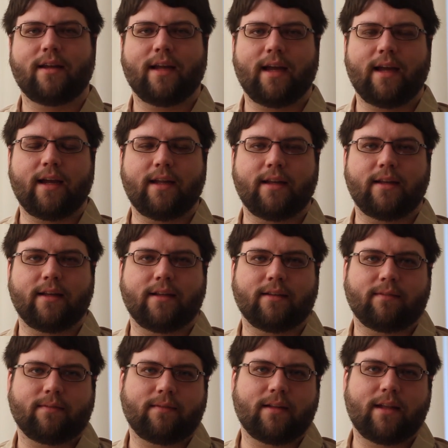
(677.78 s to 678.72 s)

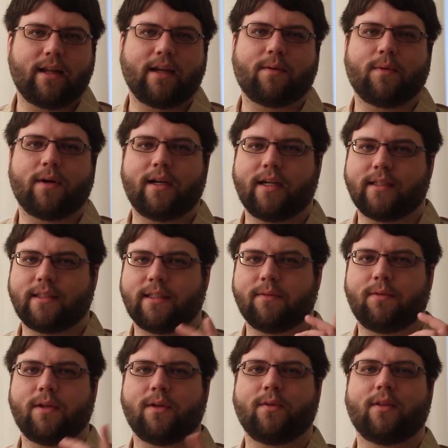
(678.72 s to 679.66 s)
and likewise,
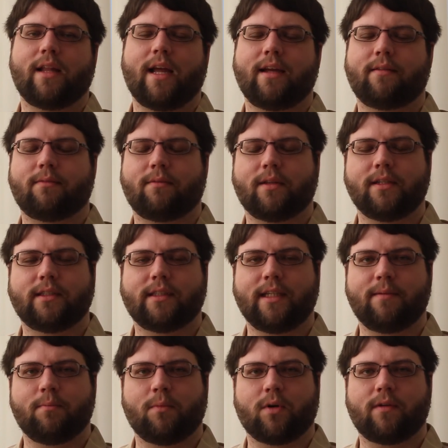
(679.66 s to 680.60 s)
if you like to
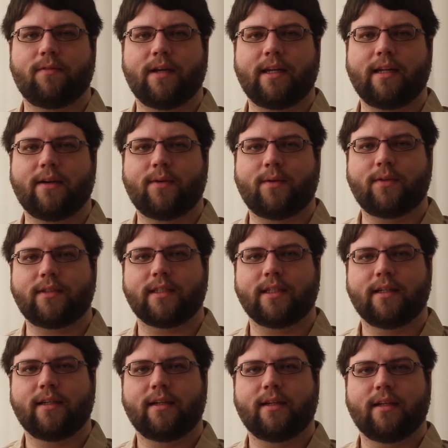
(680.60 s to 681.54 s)
see more
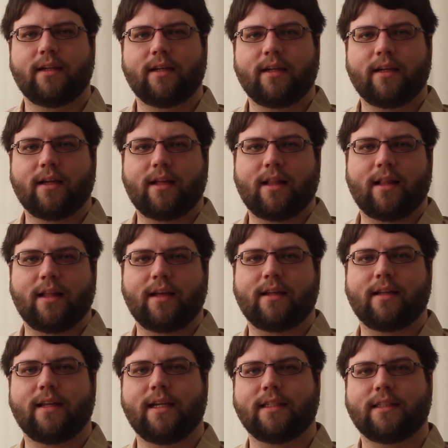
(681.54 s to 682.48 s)
videos,
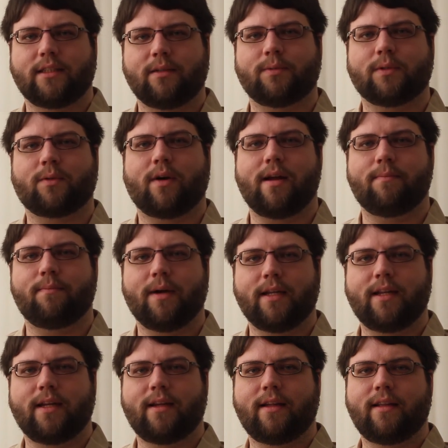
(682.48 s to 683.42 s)
click the subscribe
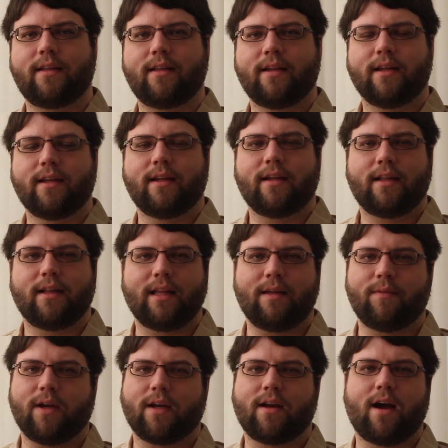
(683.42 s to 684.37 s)
button,
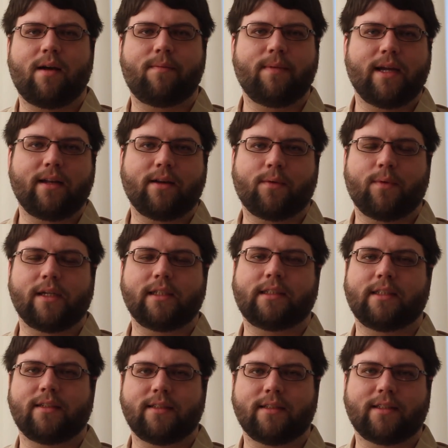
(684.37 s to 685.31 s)
leave a comment,
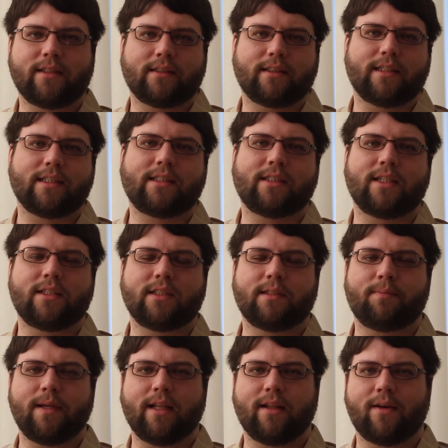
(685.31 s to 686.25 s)
questions,
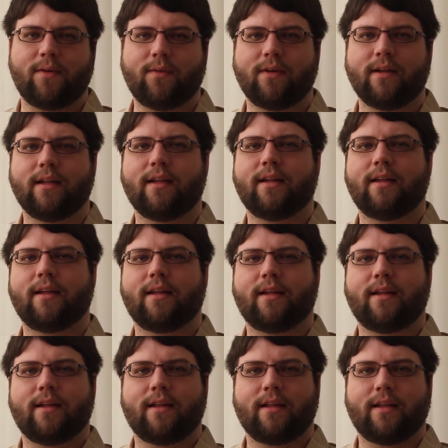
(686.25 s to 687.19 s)
suggestions below,
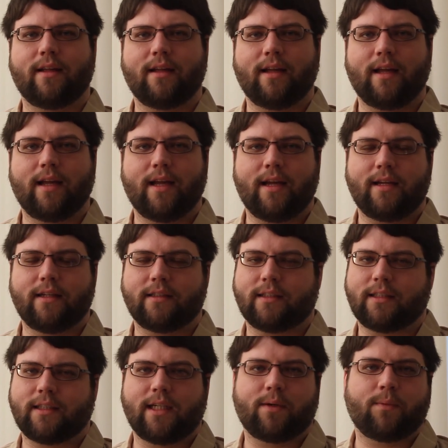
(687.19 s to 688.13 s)
and
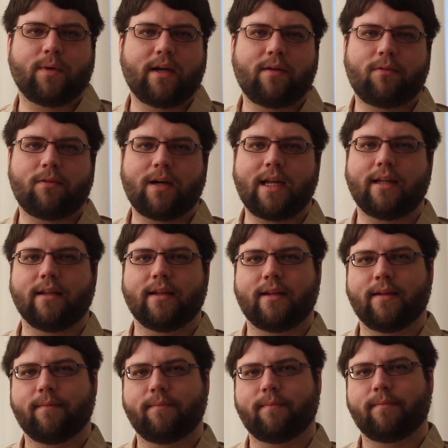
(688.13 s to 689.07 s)
share with a friend.
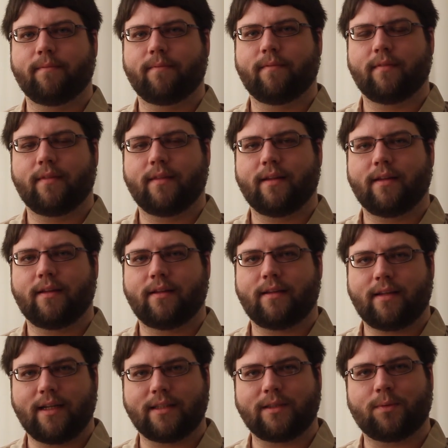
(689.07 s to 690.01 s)

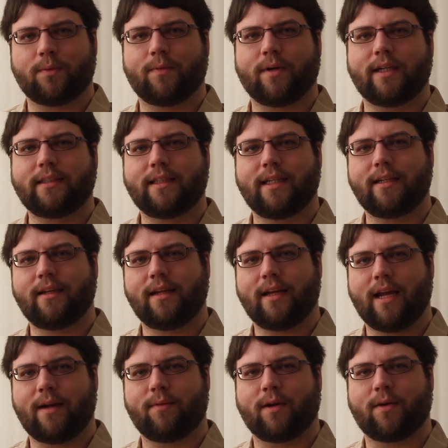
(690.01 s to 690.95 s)
Thanks for watching,
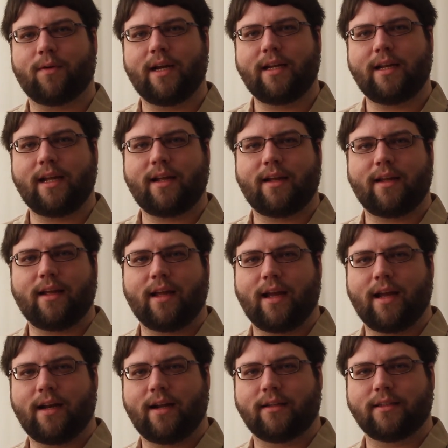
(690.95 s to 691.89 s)
have a great day,
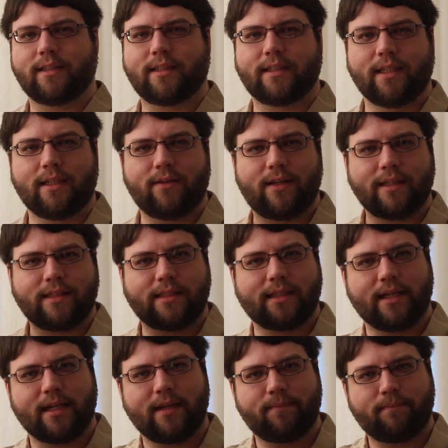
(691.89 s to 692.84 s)
and I'll see you next
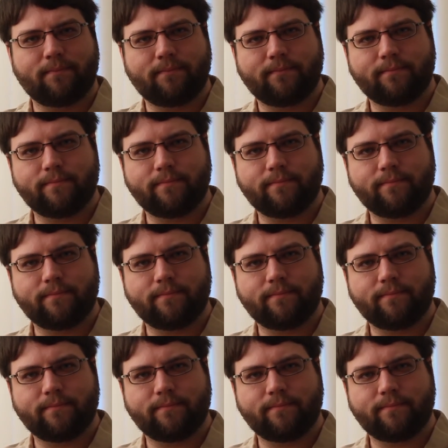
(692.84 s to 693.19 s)
time.